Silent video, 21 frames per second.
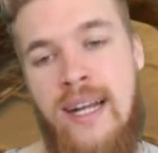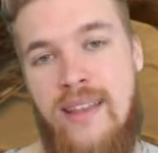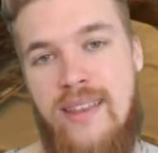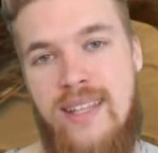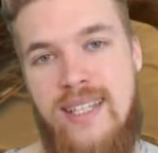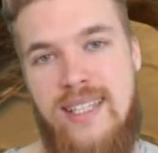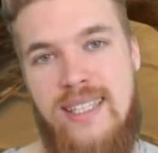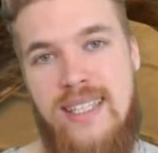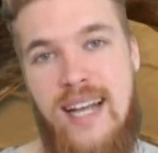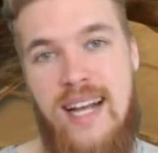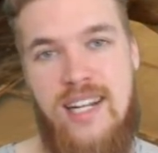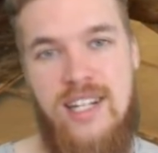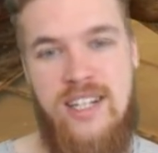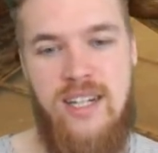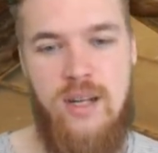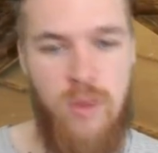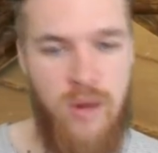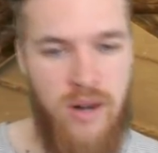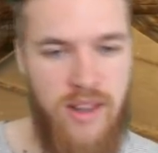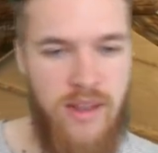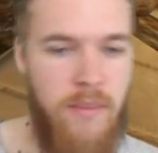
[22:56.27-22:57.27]
And this is actually
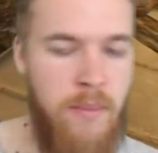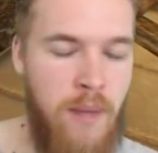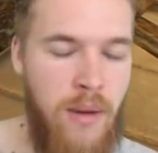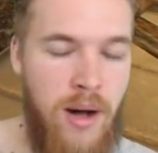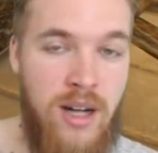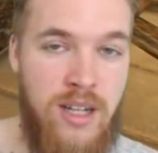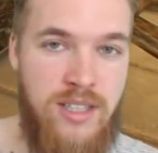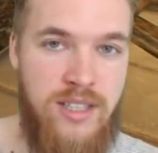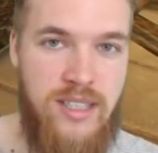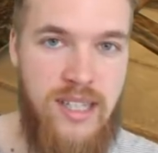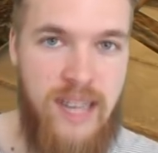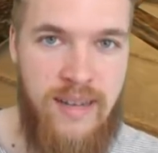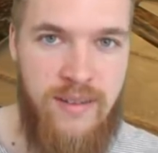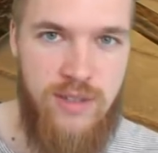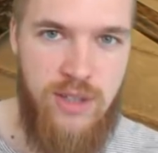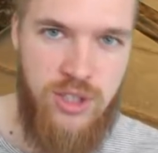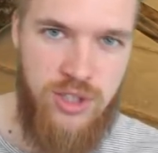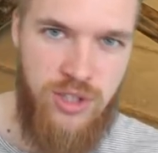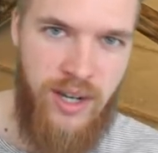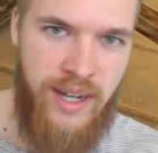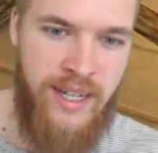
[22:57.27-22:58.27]
one of the master level
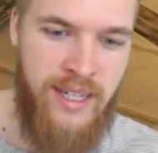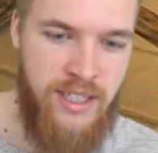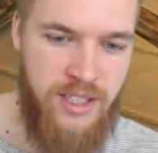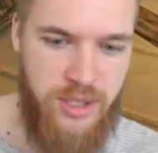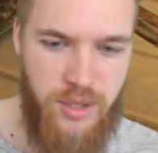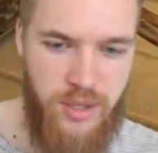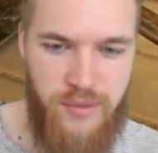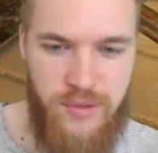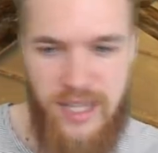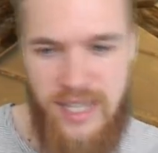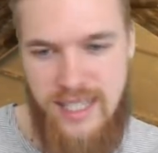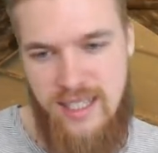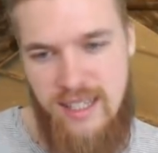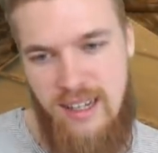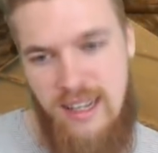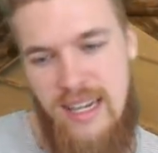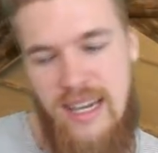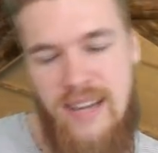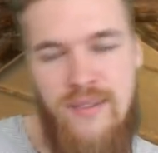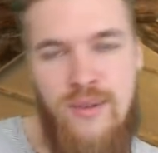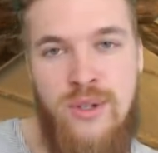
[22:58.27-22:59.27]
trainers. So if you get to like
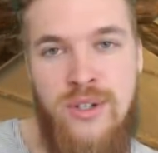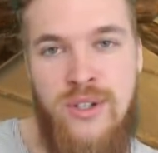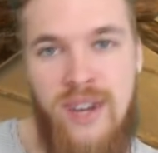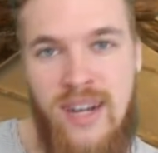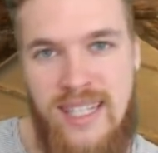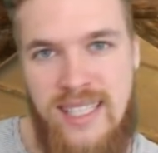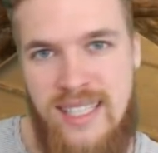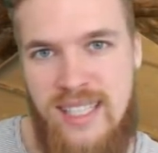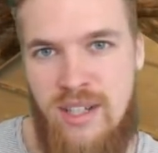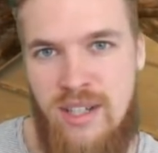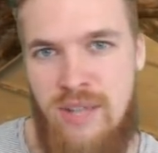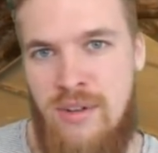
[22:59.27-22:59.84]
level ninety or